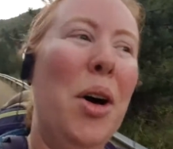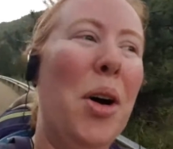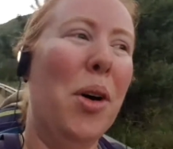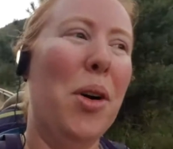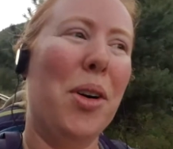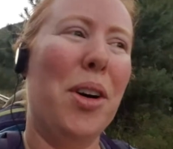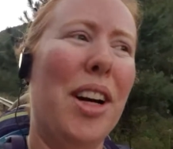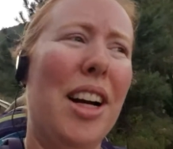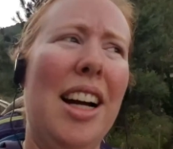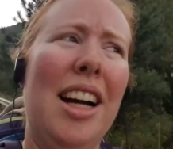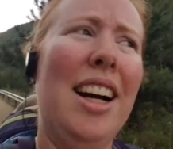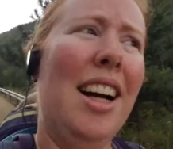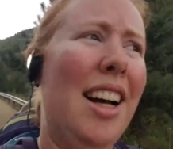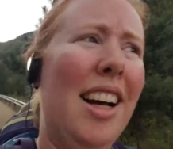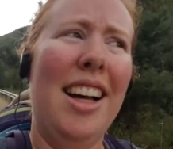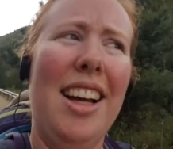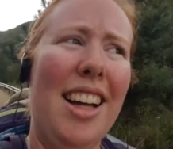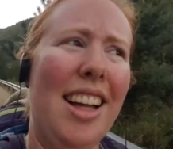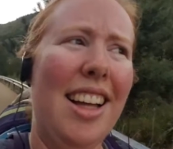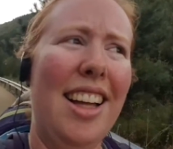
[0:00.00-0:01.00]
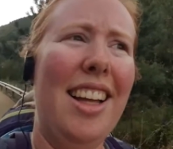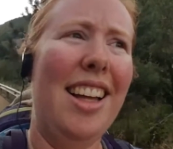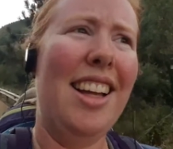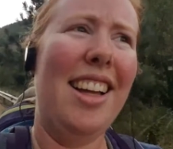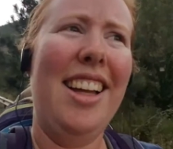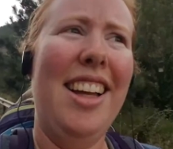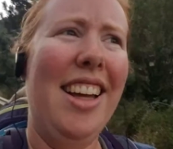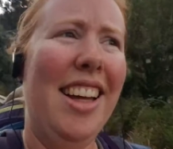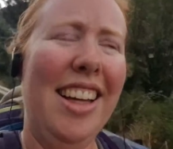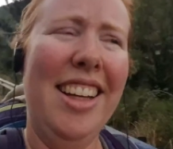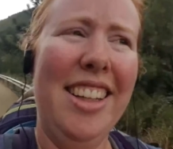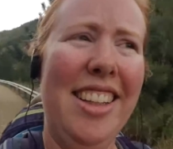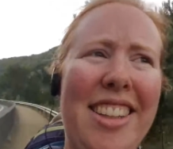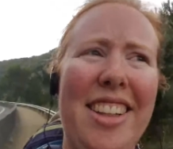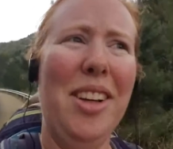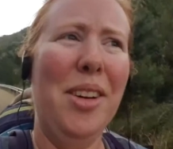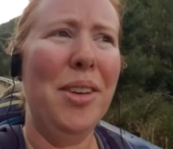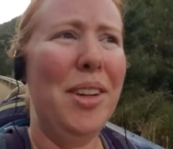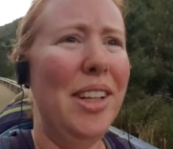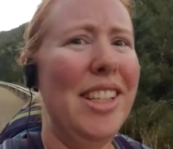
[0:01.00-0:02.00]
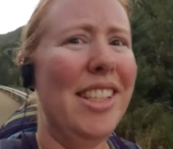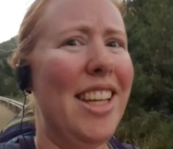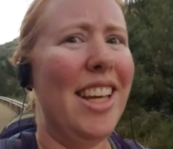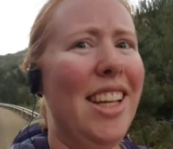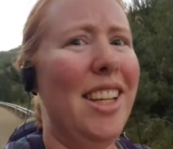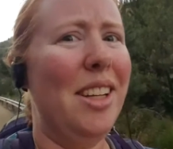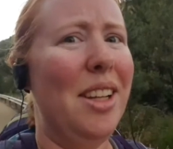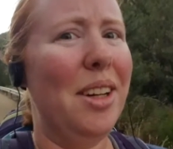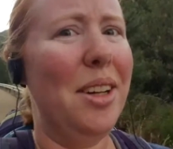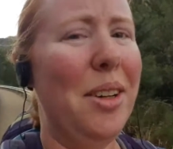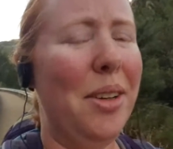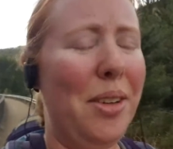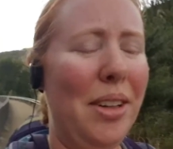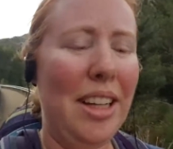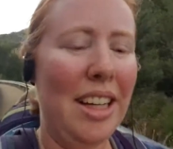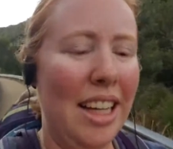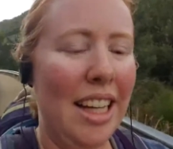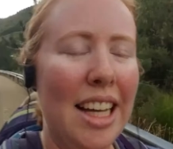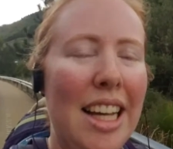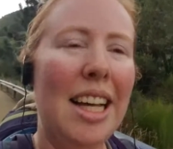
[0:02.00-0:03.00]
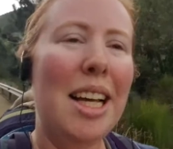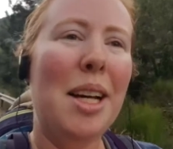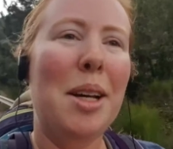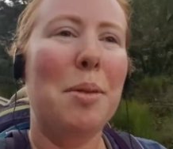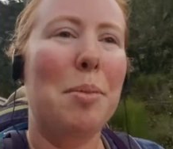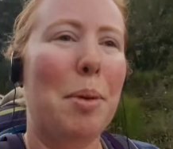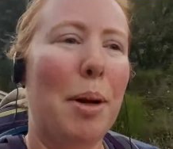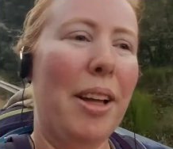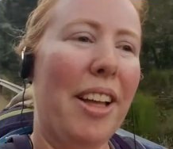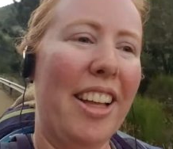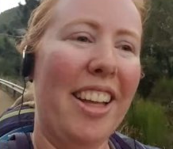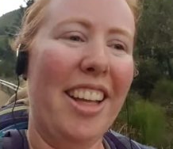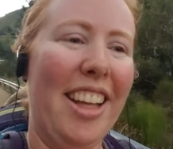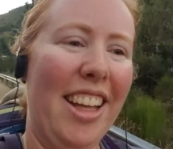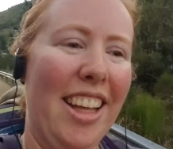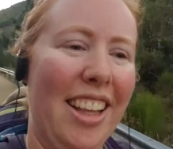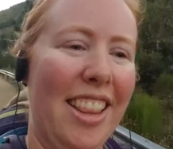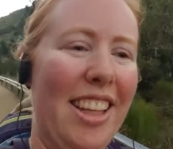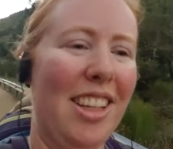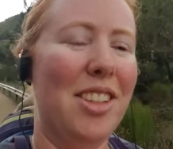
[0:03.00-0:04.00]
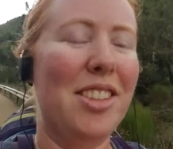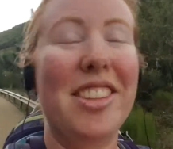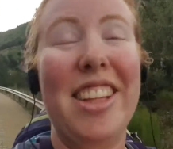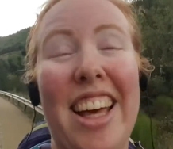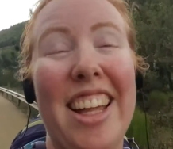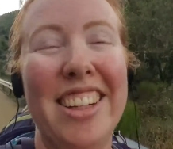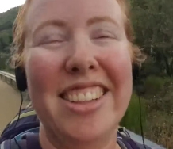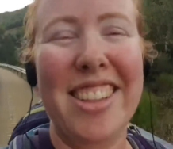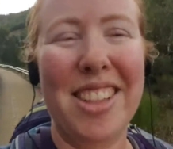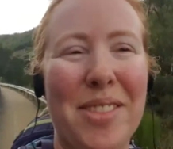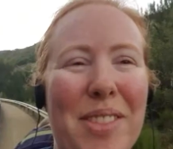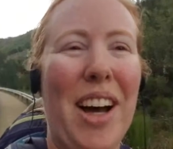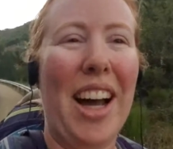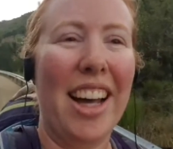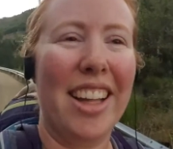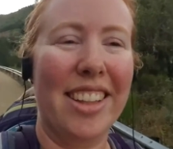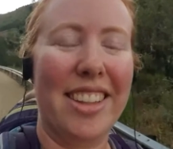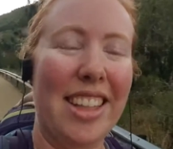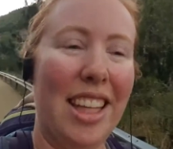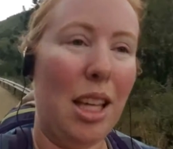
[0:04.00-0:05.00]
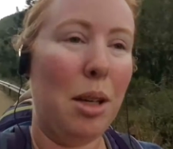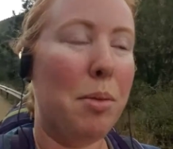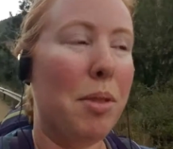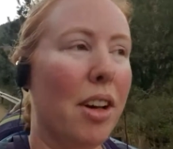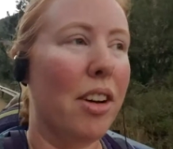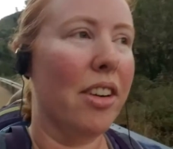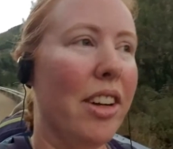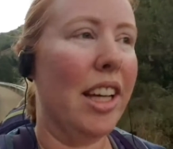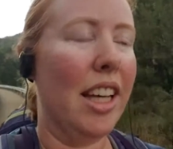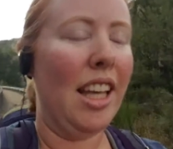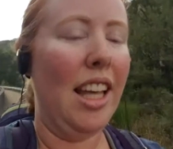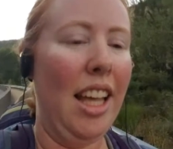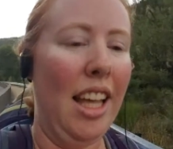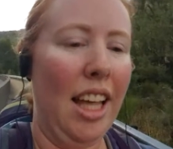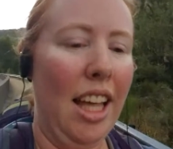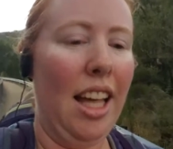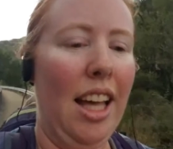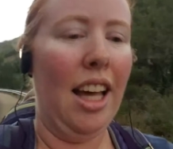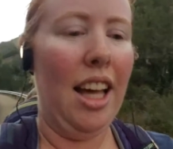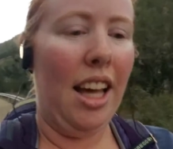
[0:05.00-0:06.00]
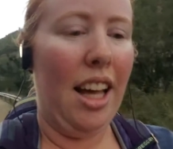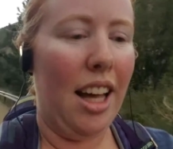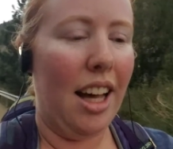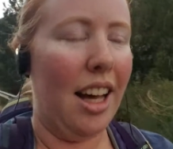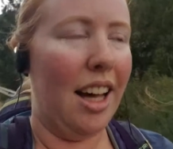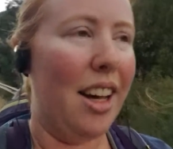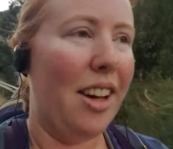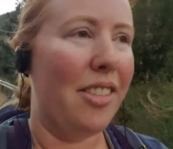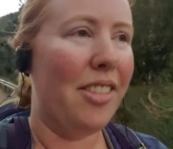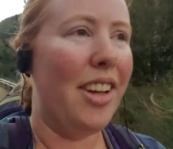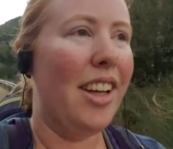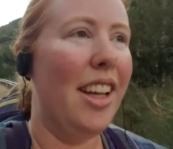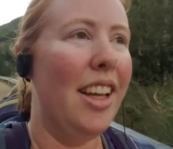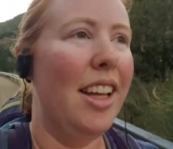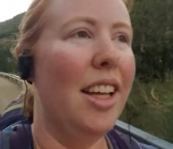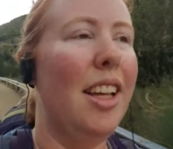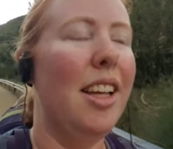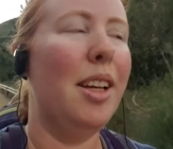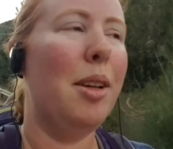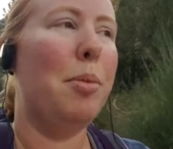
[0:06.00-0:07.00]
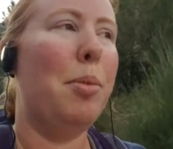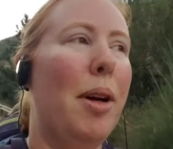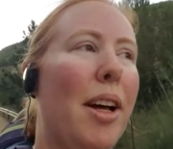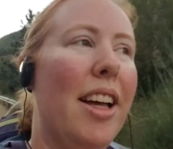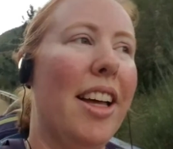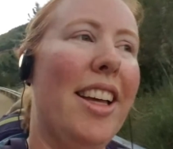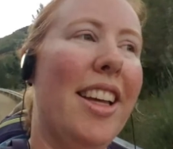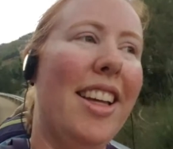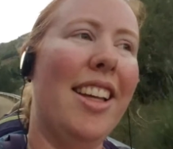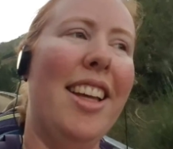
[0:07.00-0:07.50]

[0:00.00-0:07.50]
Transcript: or uh, no entiendo. But they just kind of smile and keep going. Um, but